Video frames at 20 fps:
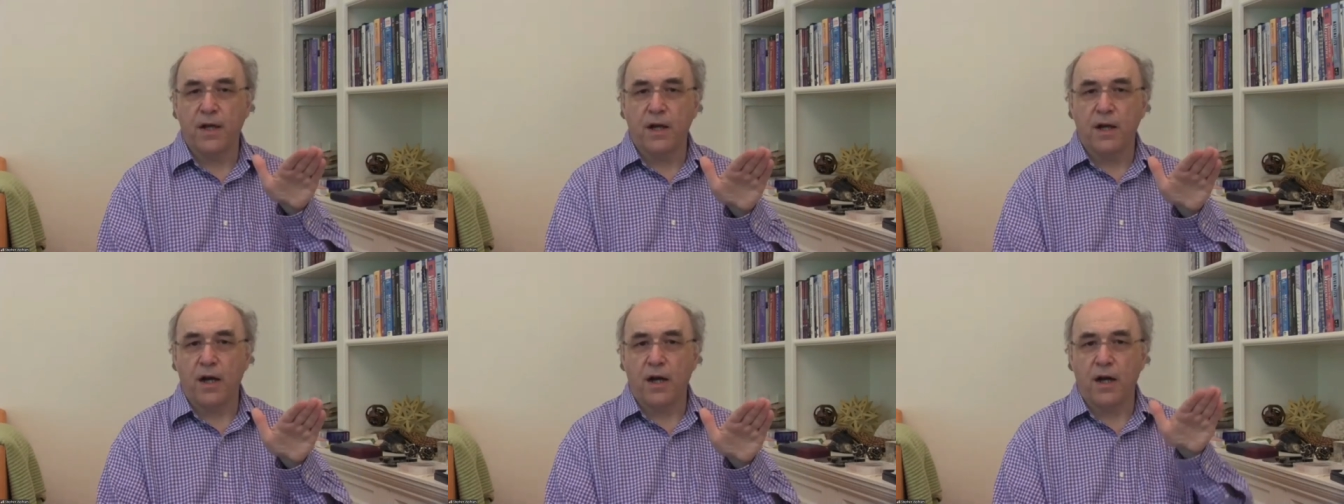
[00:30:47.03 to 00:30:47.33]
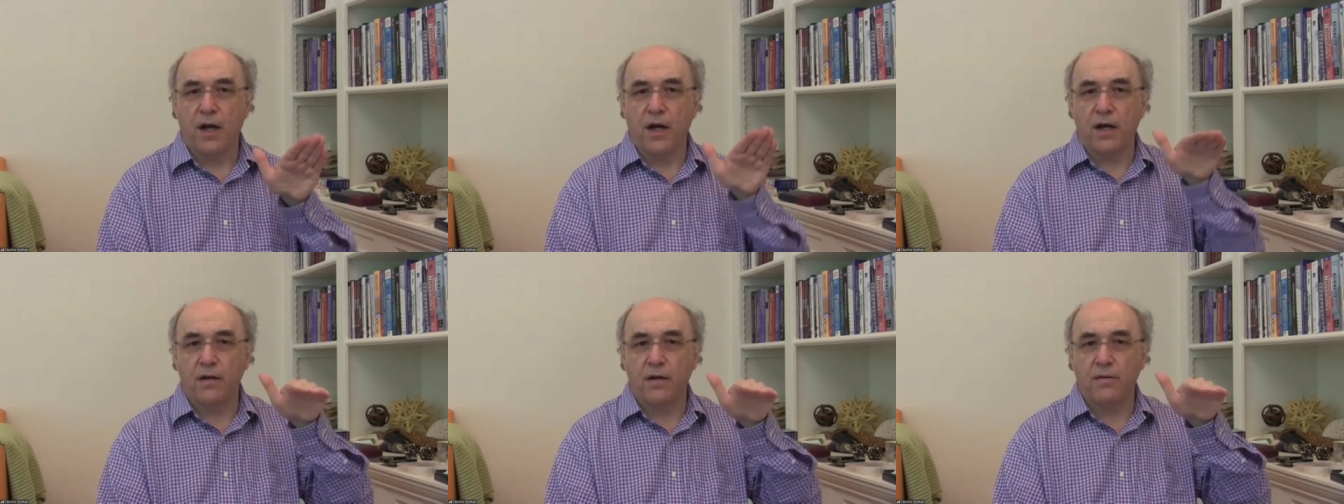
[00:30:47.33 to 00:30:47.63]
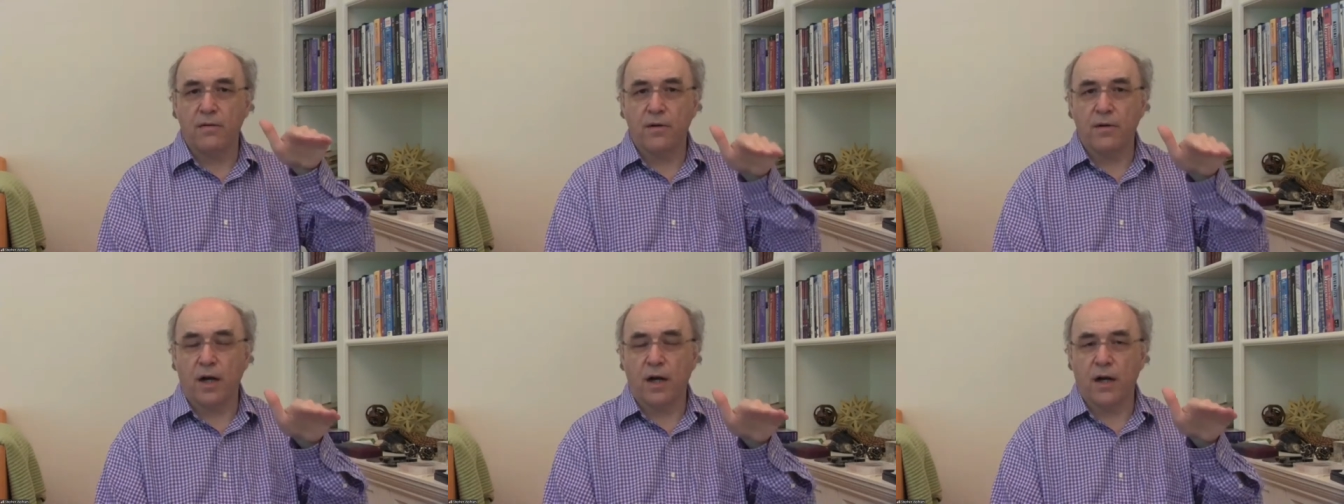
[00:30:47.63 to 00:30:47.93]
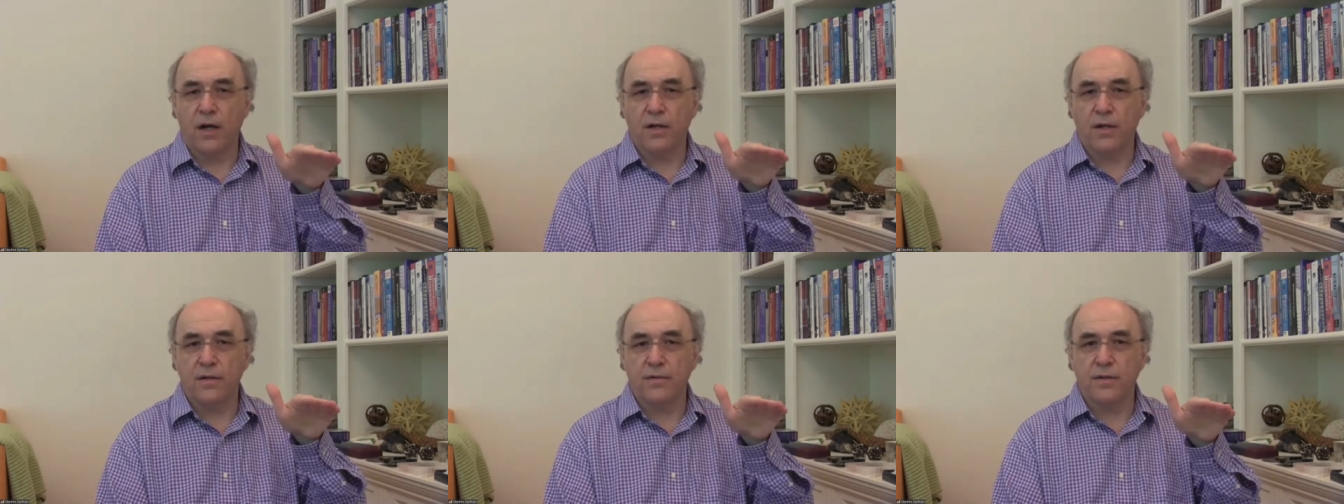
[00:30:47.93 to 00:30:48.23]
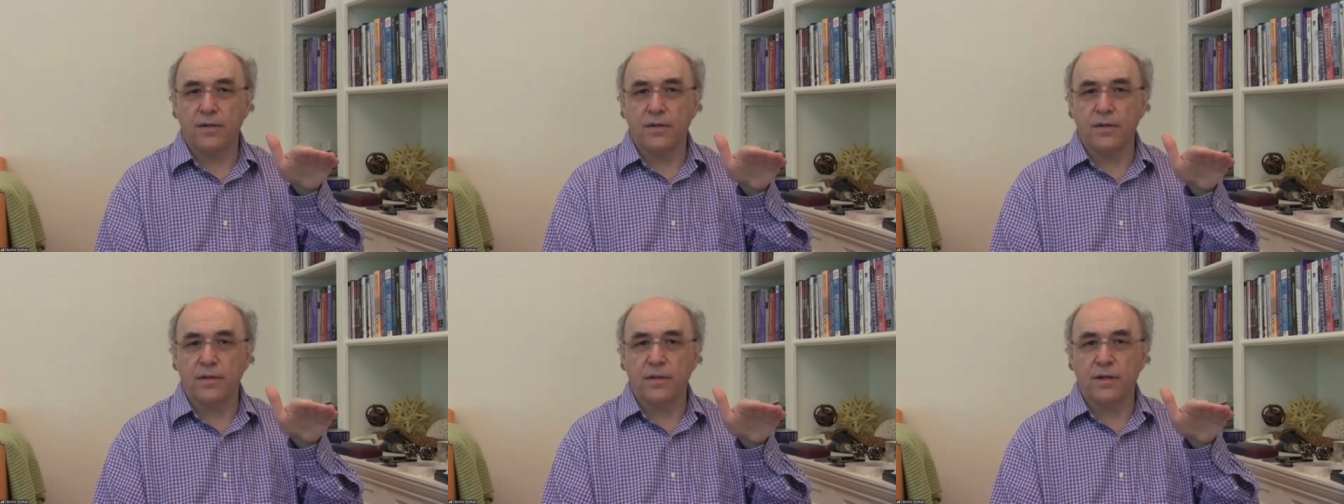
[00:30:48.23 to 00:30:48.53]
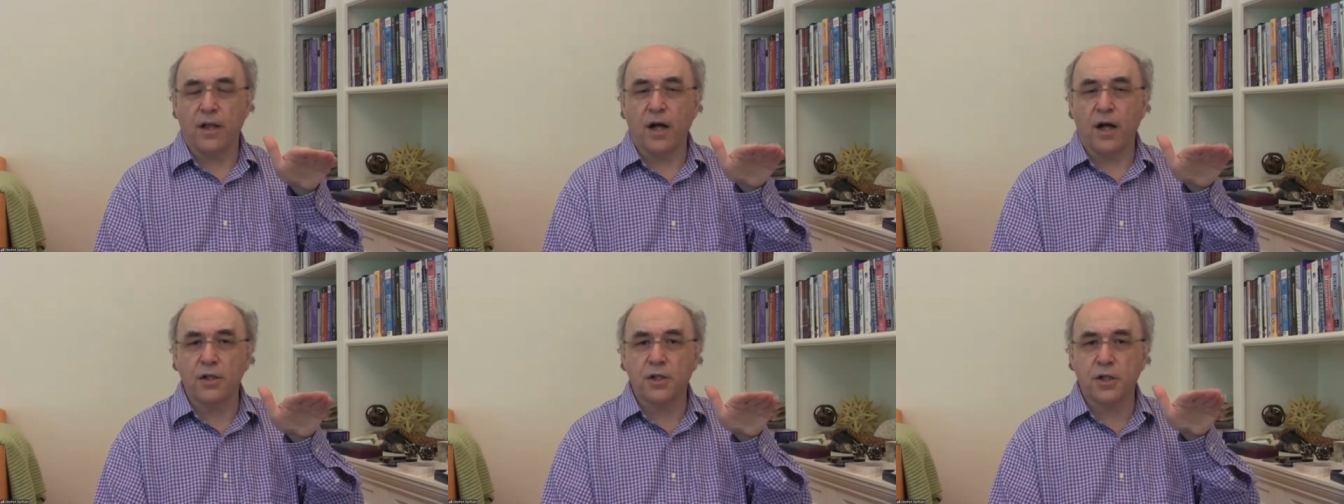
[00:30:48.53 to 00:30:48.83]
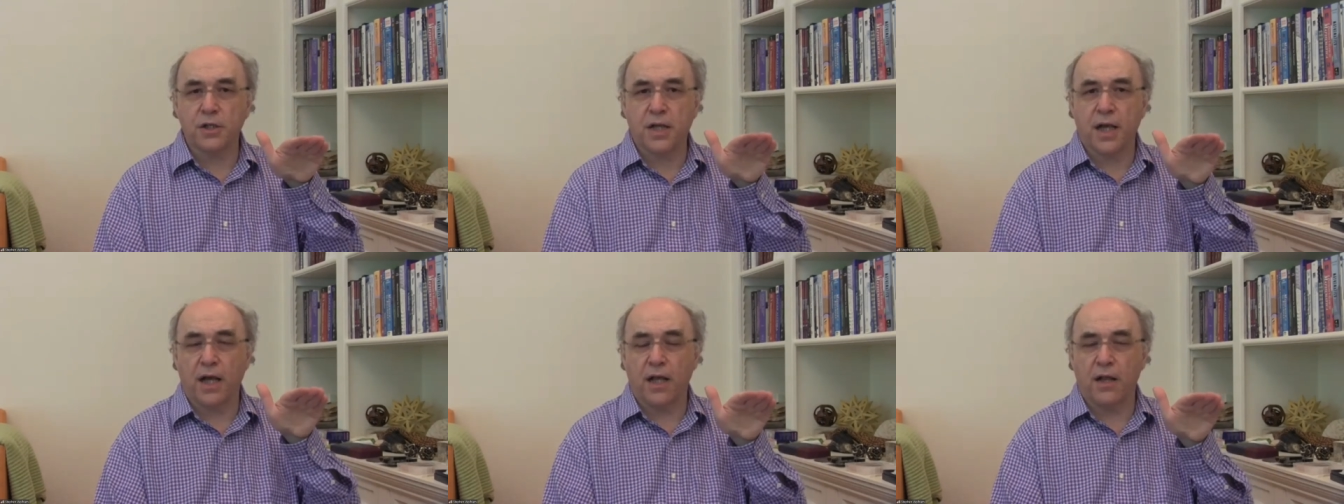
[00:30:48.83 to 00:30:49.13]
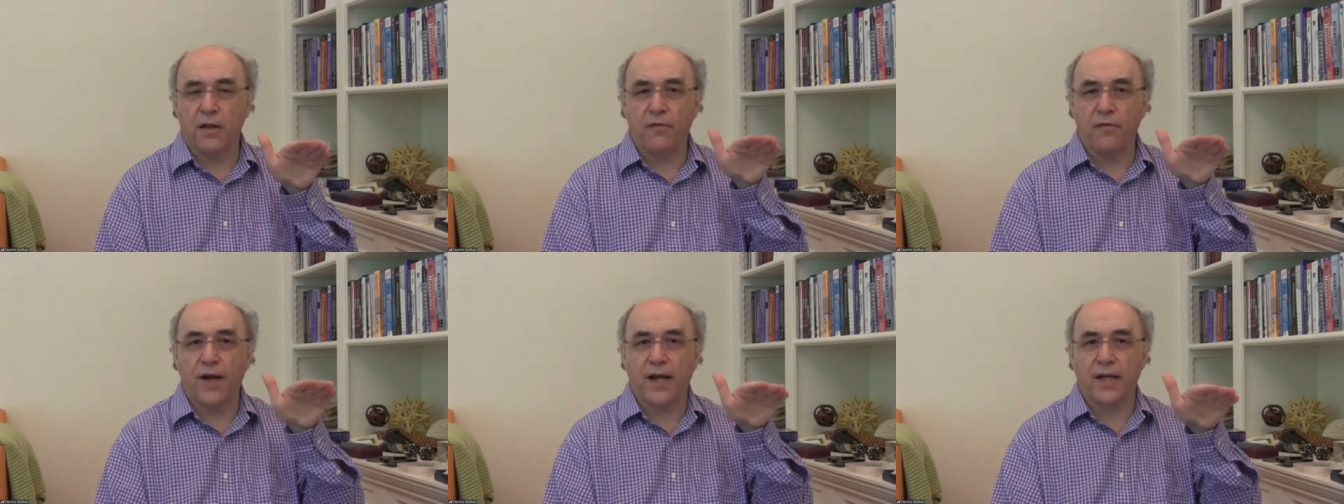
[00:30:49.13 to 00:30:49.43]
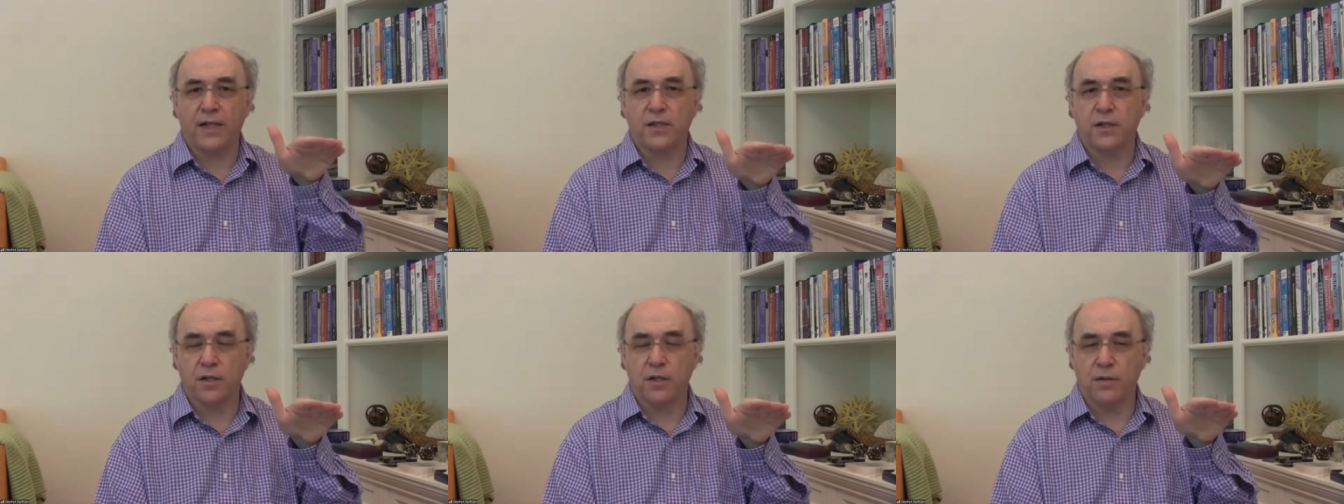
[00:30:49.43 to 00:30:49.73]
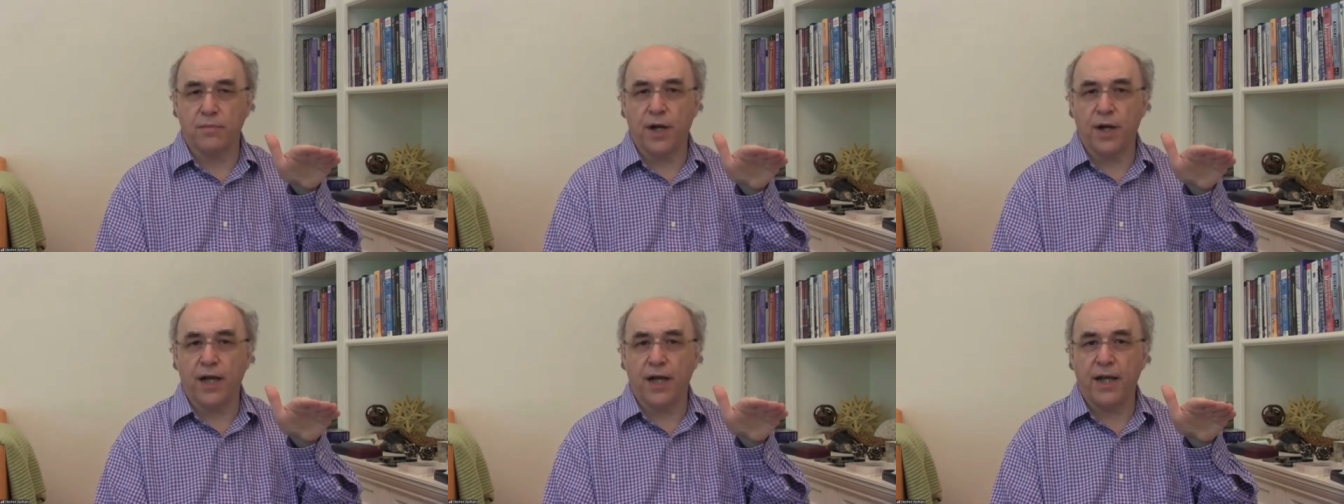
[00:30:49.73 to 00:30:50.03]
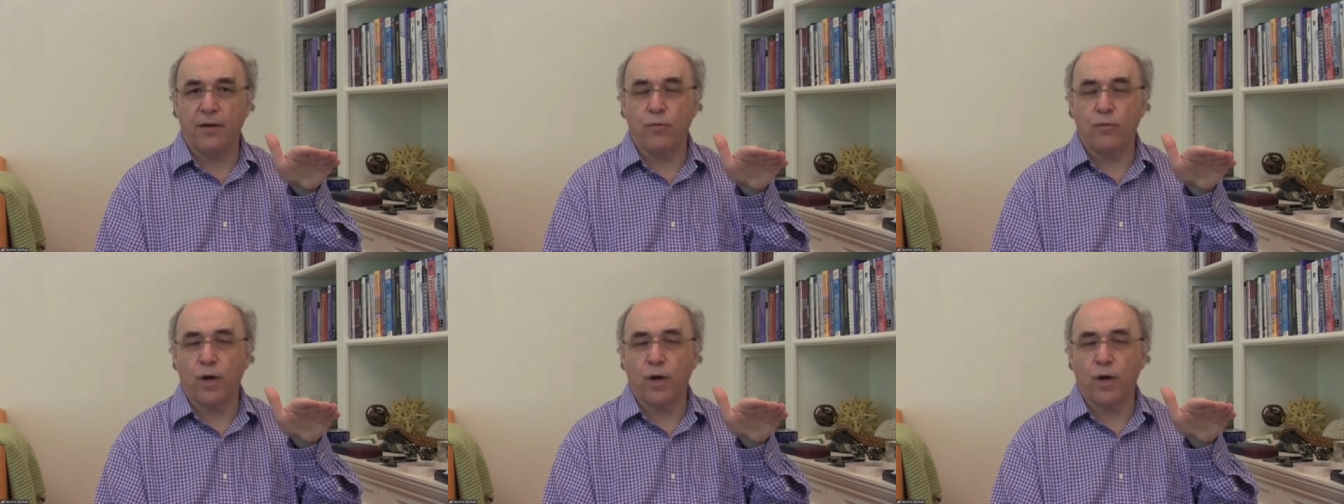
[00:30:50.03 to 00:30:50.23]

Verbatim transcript: large-scale effect on the brain,